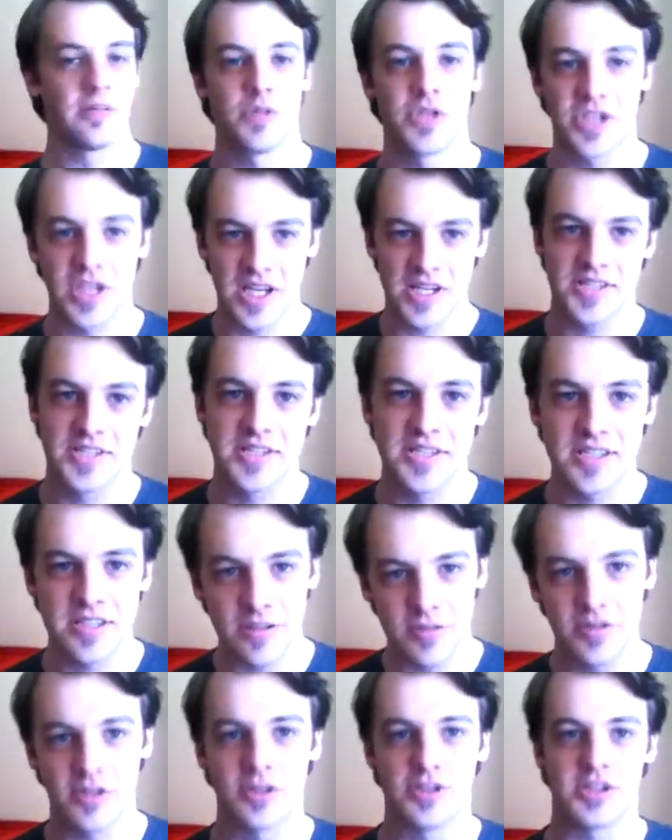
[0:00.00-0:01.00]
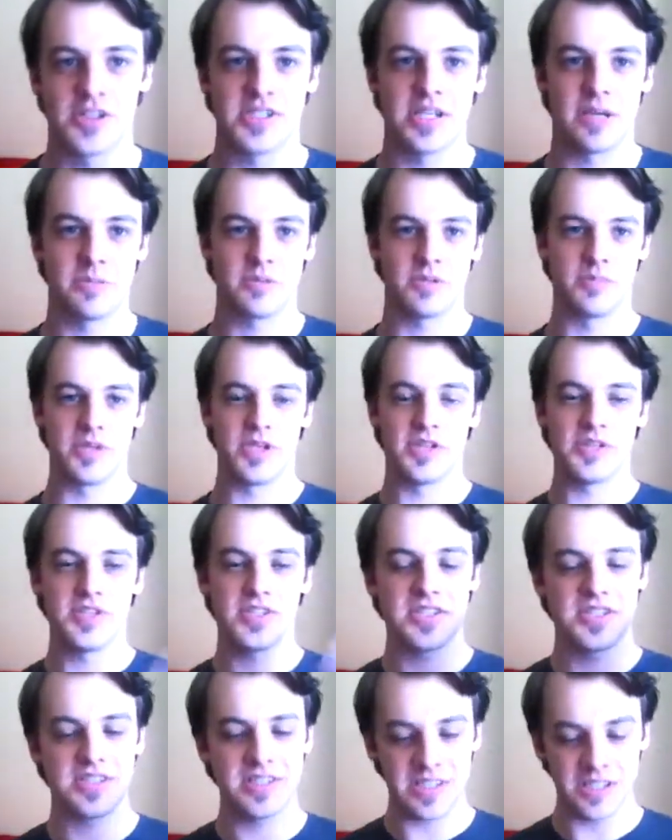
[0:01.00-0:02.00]
in which case it's still not an exception because
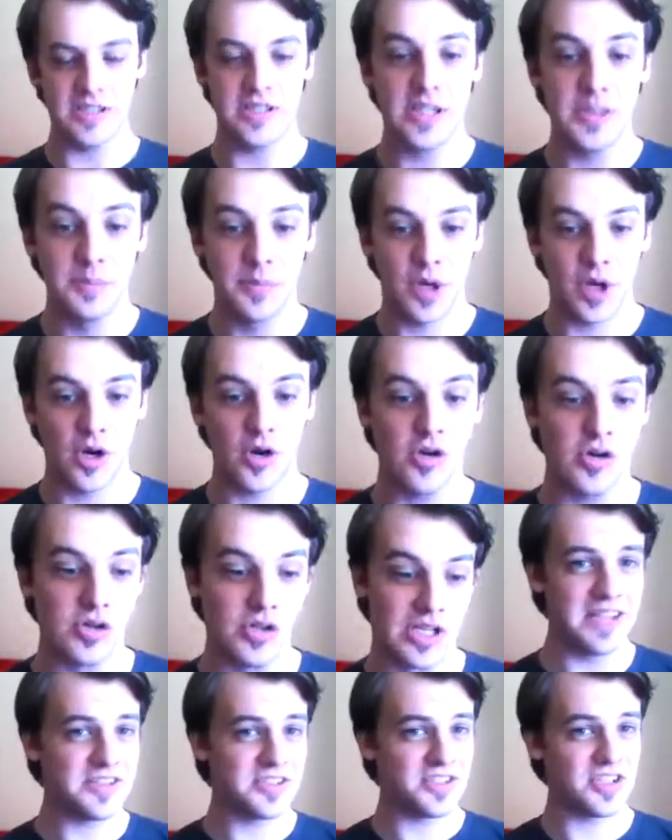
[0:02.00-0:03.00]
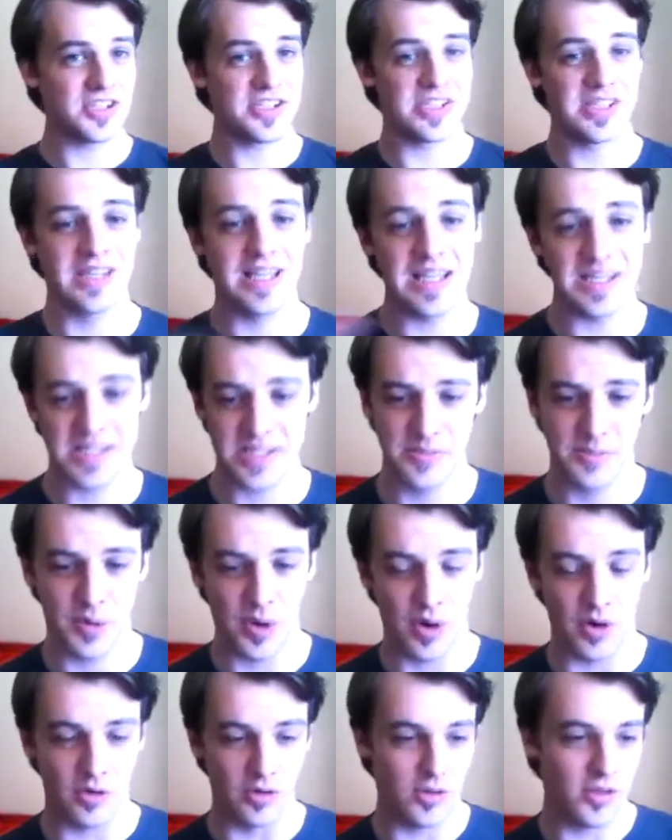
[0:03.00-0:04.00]
it's still immoral. It's just less
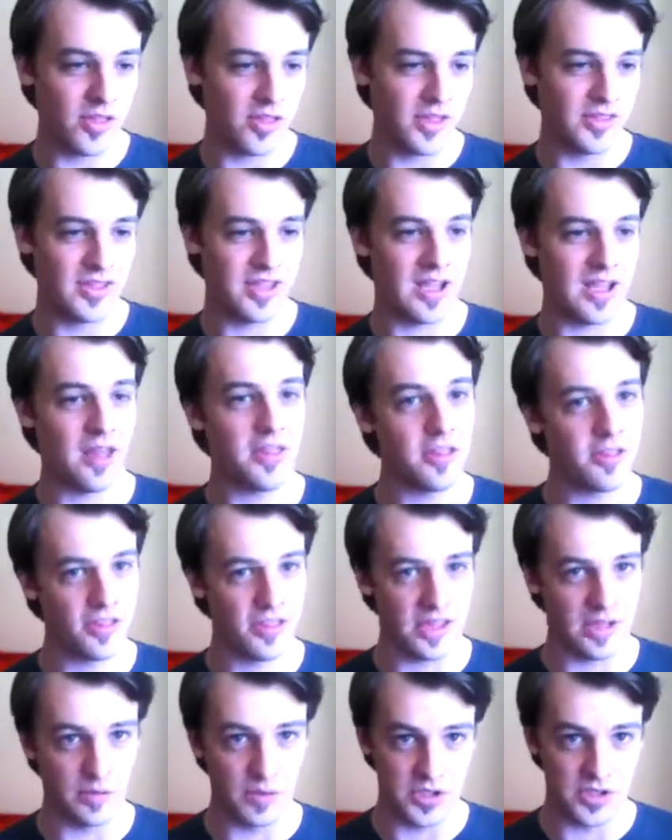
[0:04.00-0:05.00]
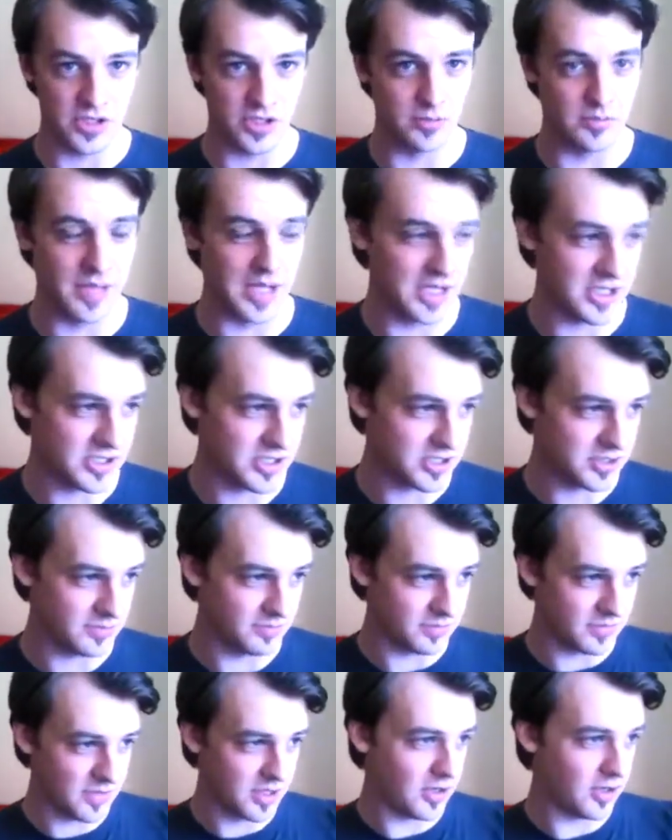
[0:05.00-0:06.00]
immoral than the other thing which you managed
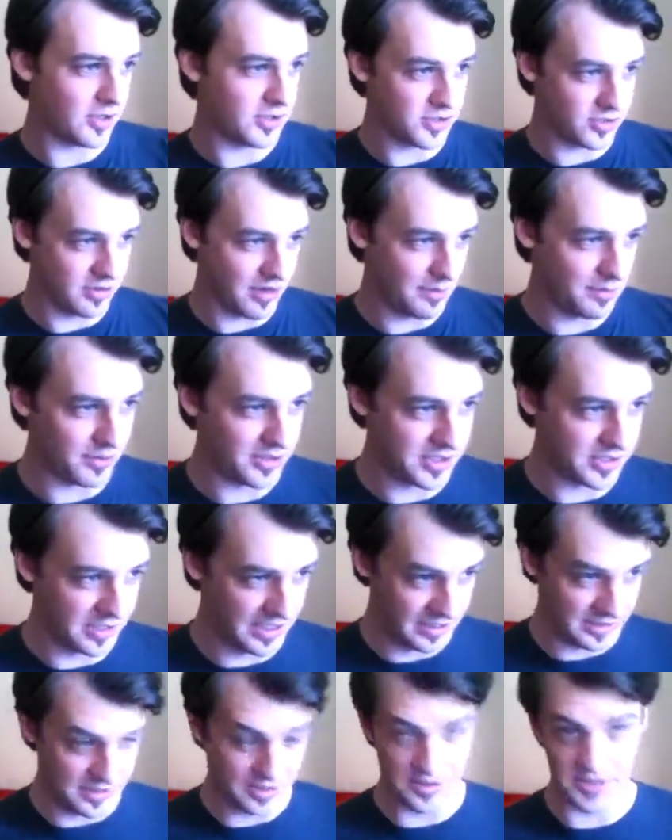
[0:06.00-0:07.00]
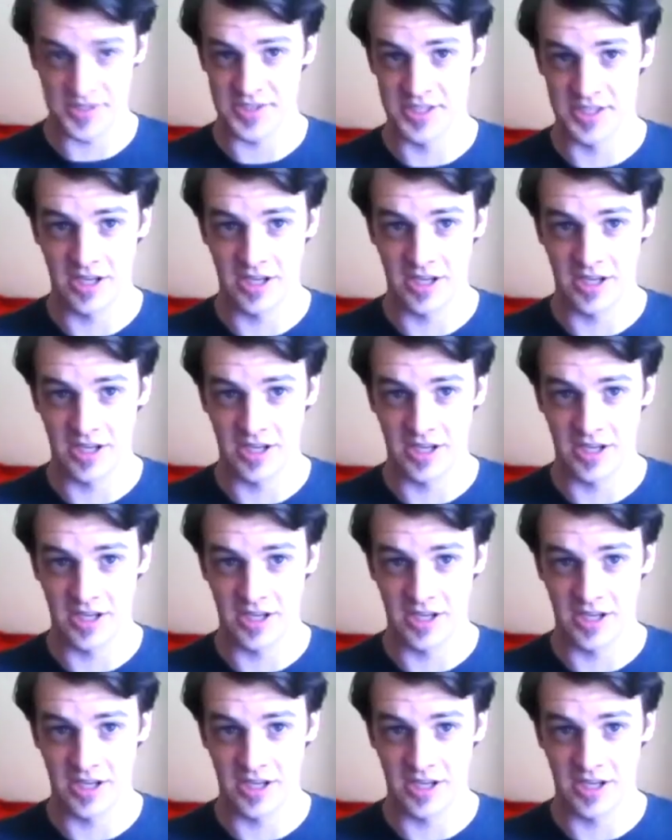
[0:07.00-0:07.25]
to conjure up into this